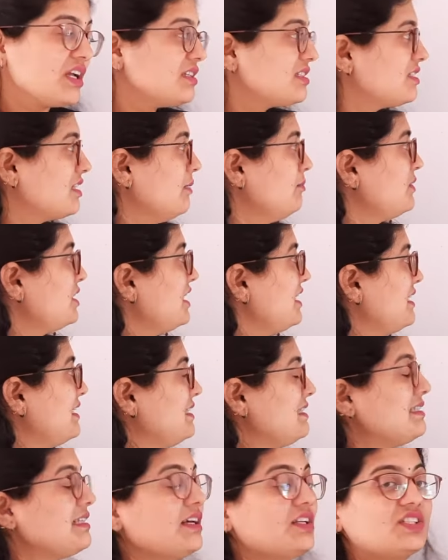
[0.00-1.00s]
Some
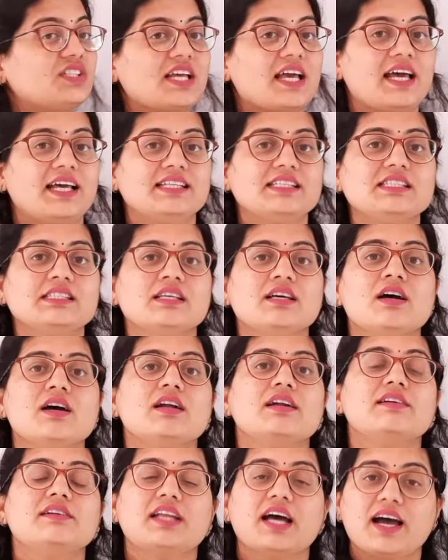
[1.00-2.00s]
things such
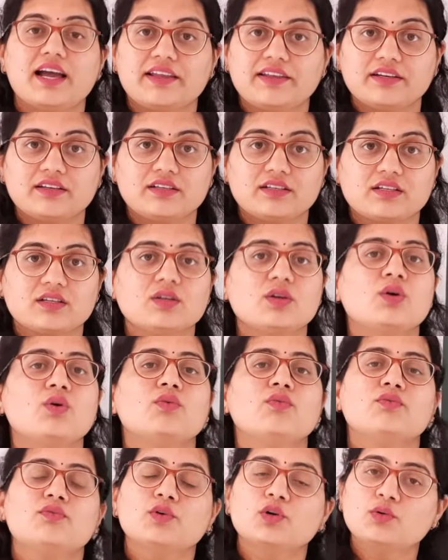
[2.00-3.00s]
as tire,
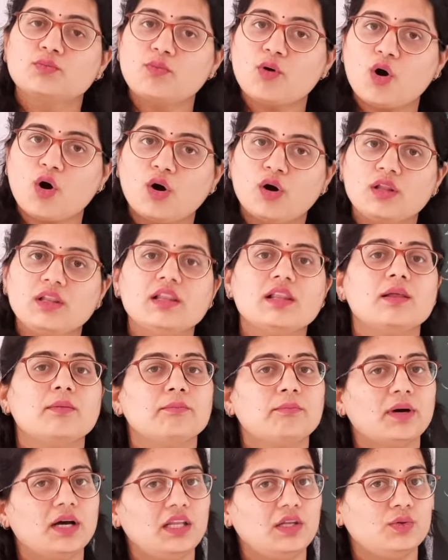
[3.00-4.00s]
football,
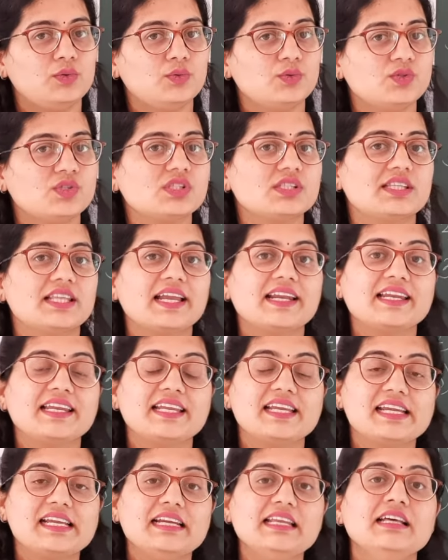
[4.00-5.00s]
balloons, they
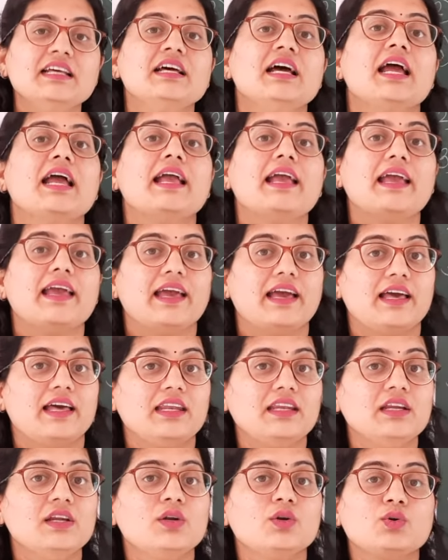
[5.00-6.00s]
need
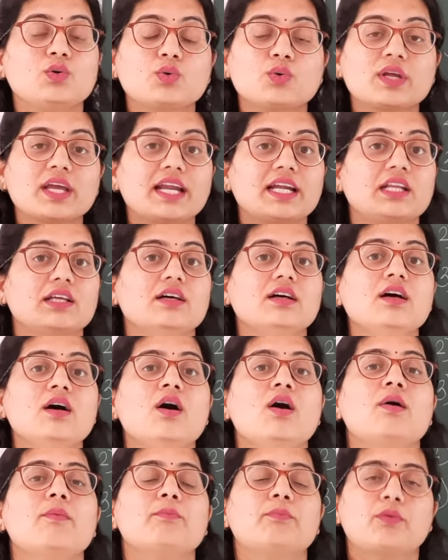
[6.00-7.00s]
air to get
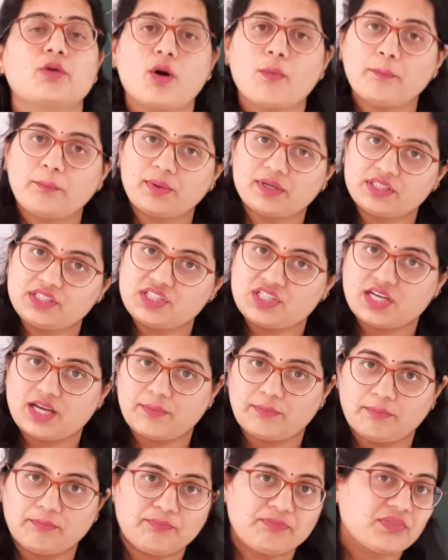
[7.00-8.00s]
a proper
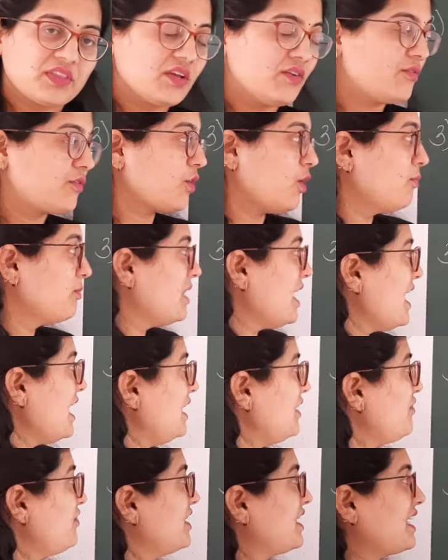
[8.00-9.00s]
shape. From
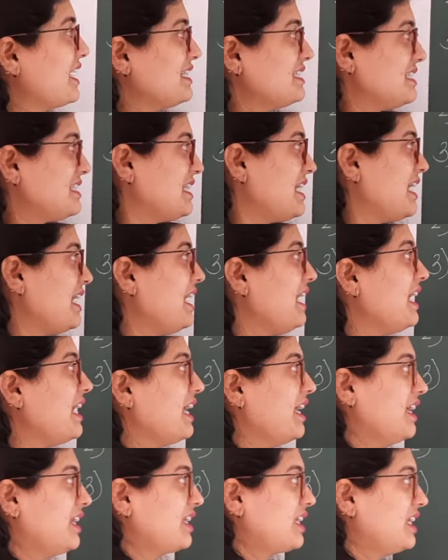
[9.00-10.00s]
that we can say
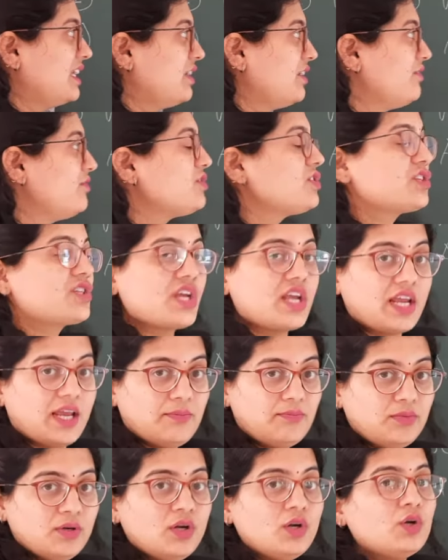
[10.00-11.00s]
air gives
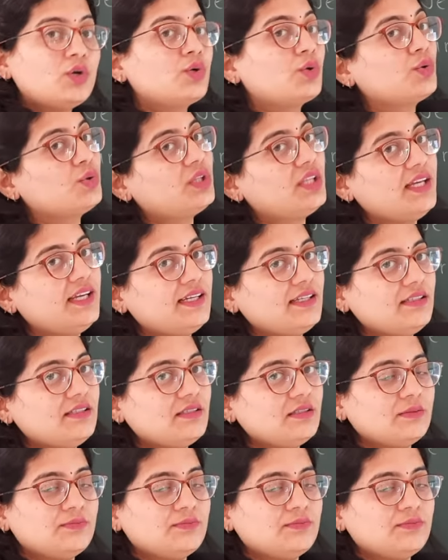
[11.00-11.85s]
shape to things.